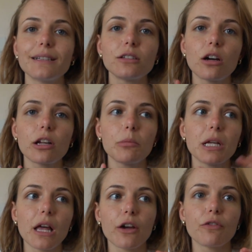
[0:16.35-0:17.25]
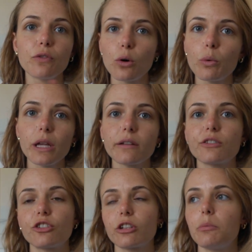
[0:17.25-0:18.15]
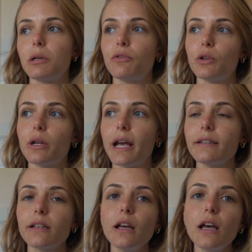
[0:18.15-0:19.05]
It's not going to be like a full week, it's just going to be a few days,